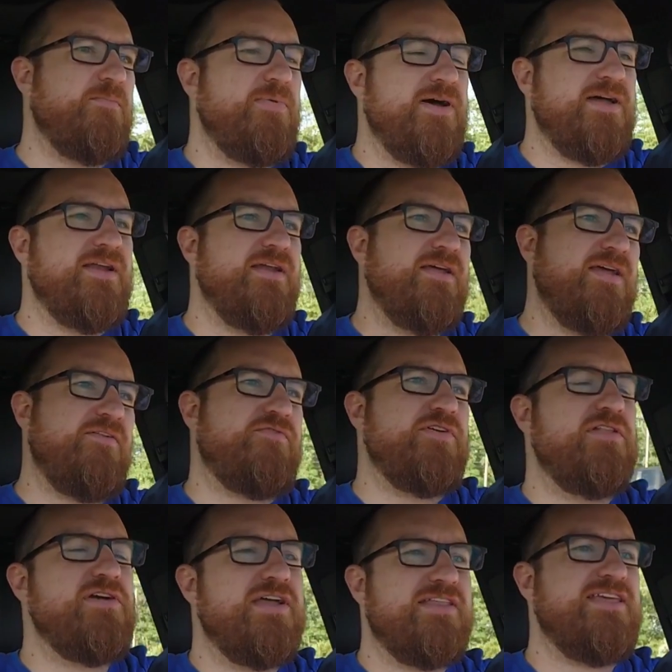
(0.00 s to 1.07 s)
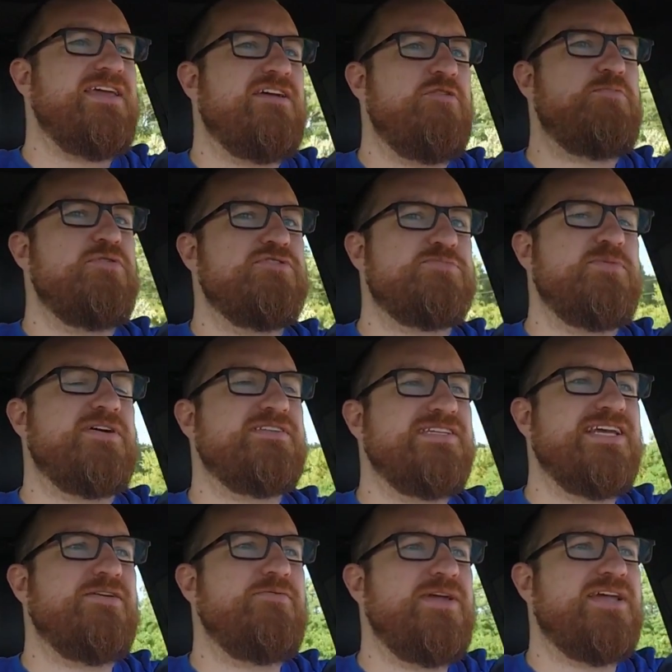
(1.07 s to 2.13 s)
But if we look at the EcoBoost
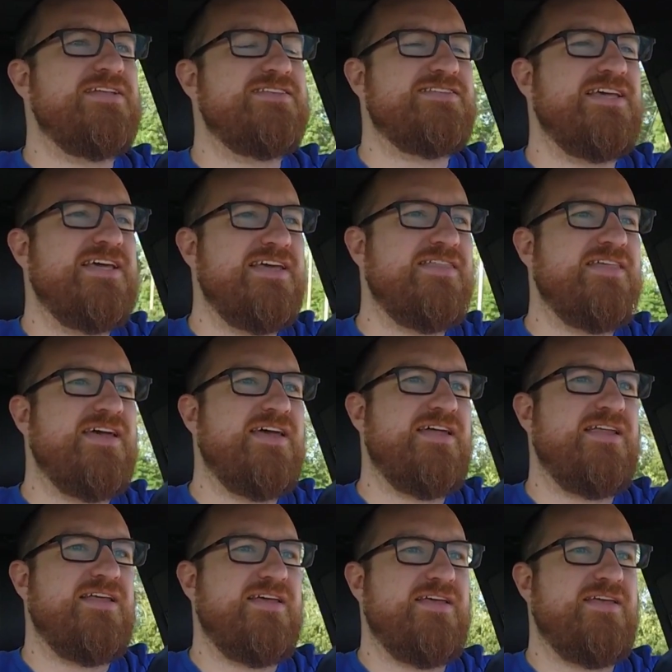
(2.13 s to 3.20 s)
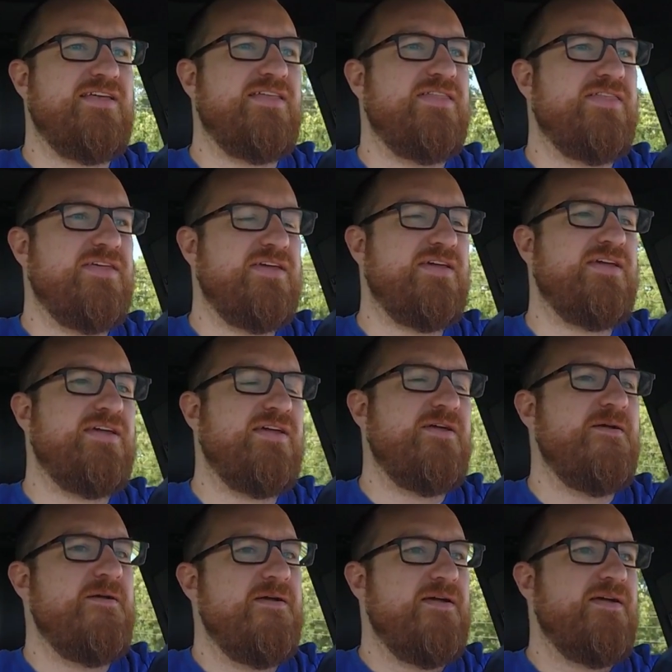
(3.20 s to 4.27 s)
Mustang, we can say that the
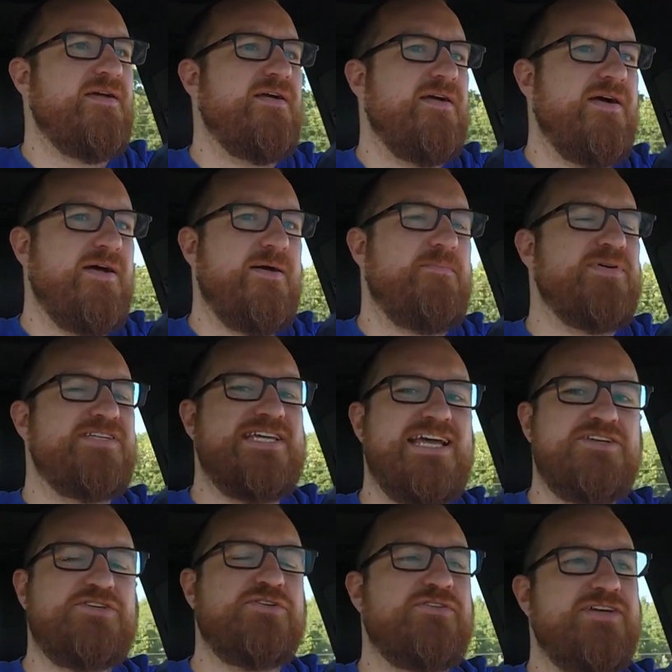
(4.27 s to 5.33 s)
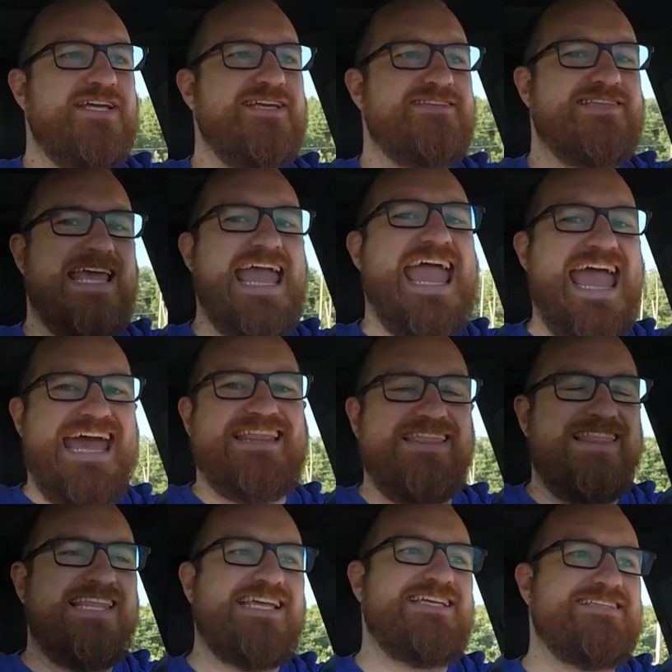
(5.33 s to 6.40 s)
potential is at
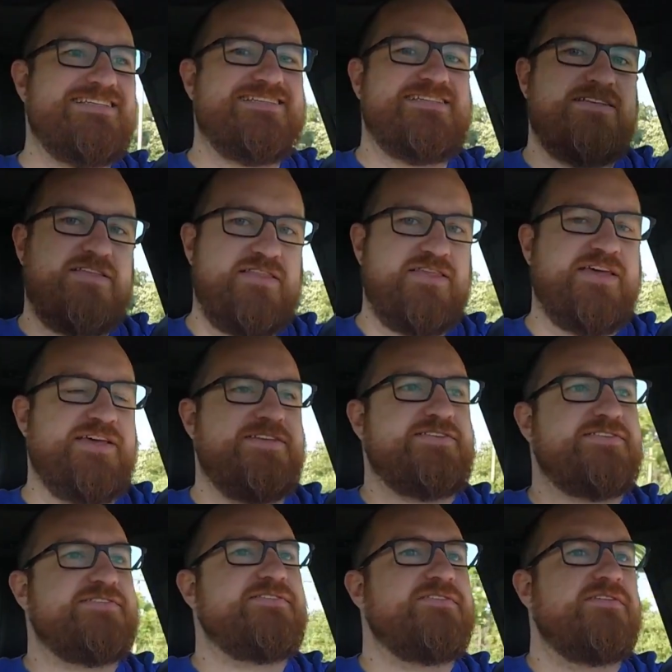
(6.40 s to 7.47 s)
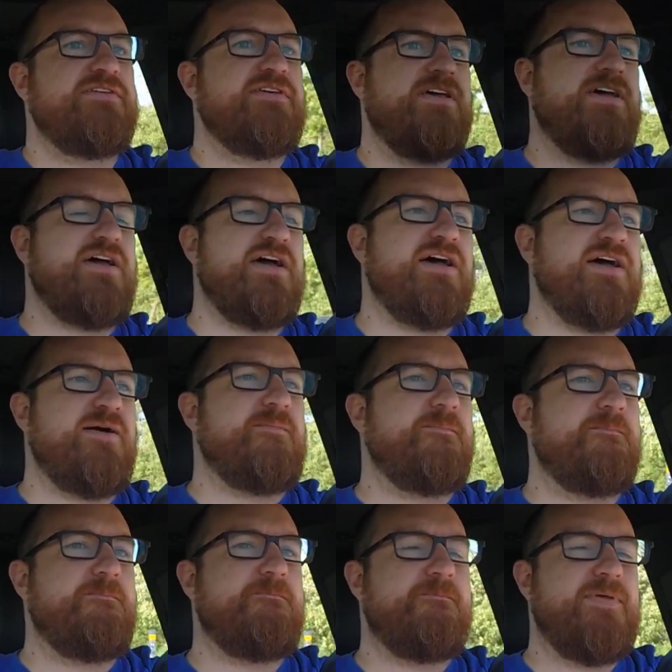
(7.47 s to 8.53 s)
least this,
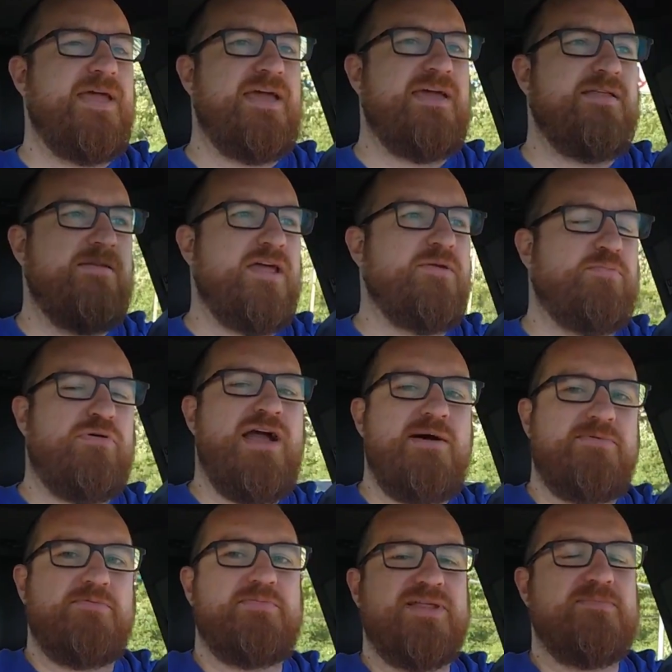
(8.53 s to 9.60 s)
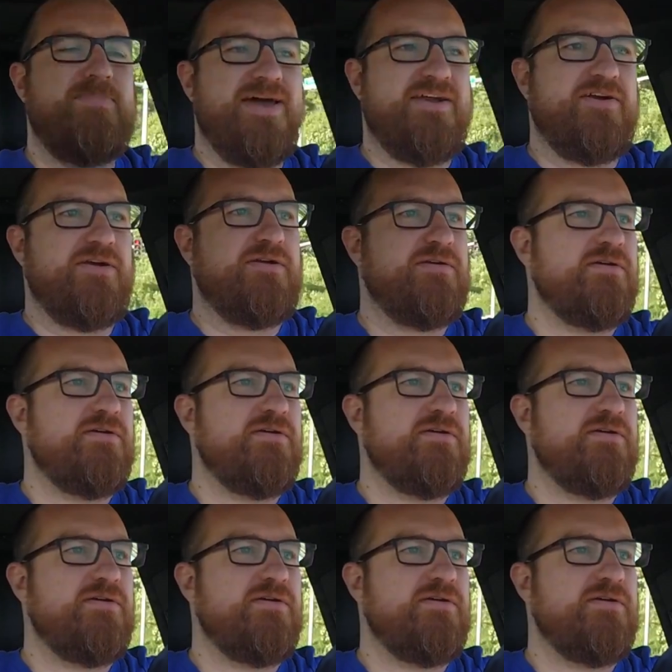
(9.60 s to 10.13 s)
and probably better.